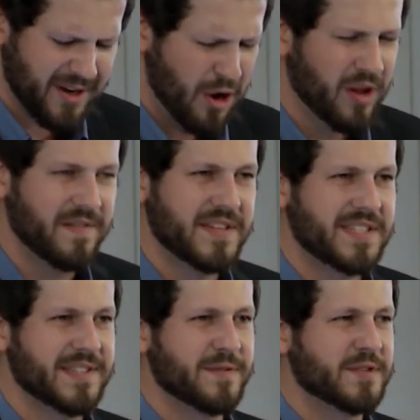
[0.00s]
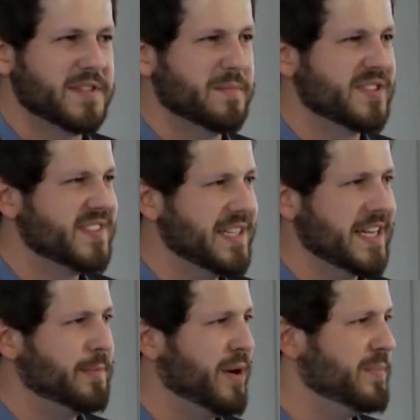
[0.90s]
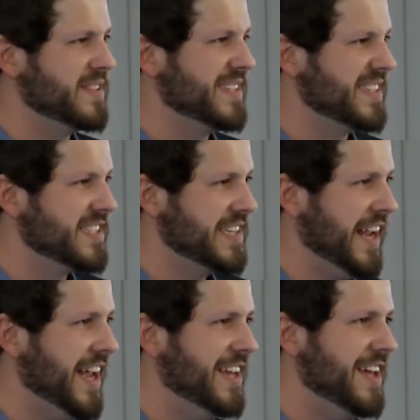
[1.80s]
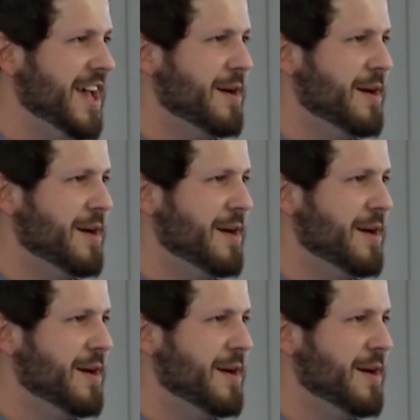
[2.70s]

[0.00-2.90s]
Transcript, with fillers: All of this is for some sick purpose to stand